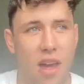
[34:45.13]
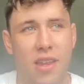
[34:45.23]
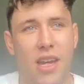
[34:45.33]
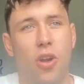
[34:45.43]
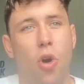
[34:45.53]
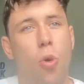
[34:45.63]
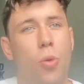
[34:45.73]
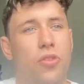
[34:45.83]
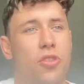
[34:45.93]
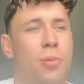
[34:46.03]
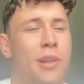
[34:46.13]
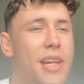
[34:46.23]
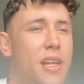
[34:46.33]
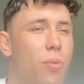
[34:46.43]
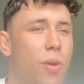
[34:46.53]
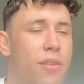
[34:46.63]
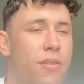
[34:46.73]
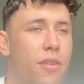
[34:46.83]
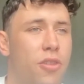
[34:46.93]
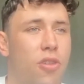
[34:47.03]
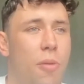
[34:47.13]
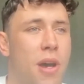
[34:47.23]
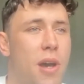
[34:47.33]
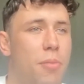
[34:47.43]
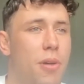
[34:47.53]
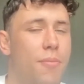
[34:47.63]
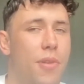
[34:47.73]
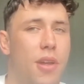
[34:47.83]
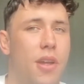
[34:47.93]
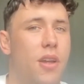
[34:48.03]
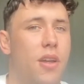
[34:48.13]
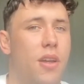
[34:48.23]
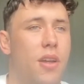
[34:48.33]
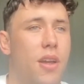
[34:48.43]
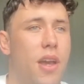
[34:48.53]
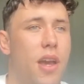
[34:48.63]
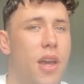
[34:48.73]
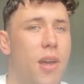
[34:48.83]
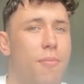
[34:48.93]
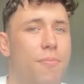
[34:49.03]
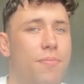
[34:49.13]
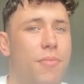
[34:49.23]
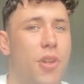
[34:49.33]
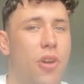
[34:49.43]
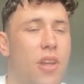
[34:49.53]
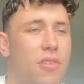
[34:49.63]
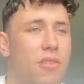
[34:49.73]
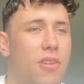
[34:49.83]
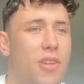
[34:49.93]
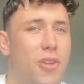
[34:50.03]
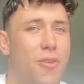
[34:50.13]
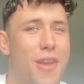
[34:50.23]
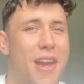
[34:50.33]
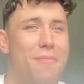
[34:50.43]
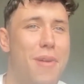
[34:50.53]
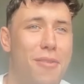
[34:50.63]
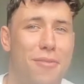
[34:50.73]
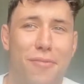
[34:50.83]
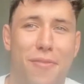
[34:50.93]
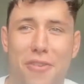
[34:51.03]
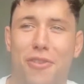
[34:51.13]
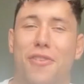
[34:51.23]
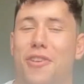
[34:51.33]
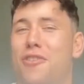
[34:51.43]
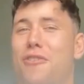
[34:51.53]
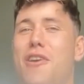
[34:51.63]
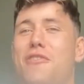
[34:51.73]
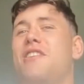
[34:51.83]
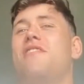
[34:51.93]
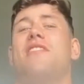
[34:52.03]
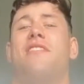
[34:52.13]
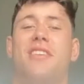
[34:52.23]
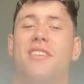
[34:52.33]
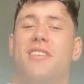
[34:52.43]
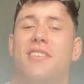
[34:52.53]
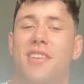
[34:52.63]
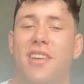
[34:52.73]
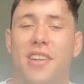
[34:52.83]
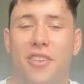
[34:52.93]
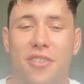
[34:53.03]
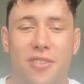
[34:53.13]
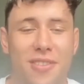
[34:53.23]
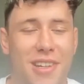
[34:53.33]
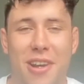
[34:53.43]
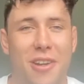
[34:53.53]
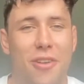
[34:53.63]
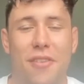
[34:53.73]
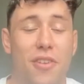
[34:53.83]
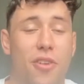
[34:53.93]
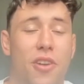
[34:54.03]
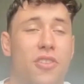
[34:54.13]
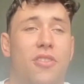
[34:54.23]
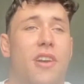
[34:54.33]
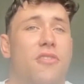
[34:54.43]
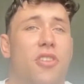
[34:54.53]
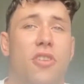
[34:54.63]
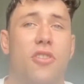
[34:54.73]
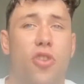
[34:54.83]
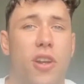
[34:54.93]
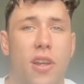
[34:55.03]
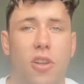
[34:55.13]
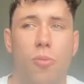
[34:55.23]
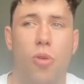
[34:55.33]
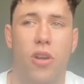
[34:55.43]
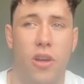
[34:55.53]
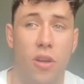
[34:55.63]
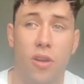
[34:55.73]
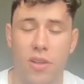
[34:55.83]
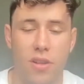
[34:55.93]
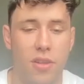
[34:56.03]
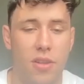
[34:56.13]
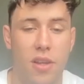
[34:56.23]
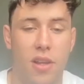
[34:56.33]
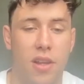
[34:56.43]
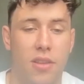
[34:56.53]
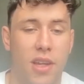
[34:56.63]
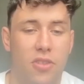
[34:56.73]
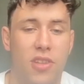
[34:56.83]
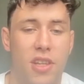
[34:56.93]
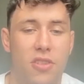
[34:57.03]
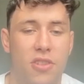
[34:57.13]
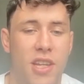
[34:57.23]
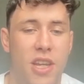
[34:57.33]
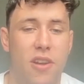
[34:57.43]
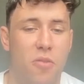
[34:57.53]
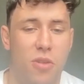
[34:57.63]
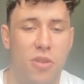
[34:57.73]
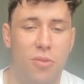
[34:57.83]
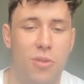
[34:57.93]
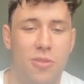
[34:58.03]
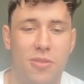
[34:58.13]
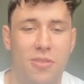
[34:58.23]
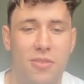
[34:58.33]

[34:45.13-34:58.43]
I think I'd always just played with a scrum hat, but it's you have better vision of your surroundings, I think. And I don't even know. I've just enjoyed it a lot more now. and I think it's just easier to hear everyone as well.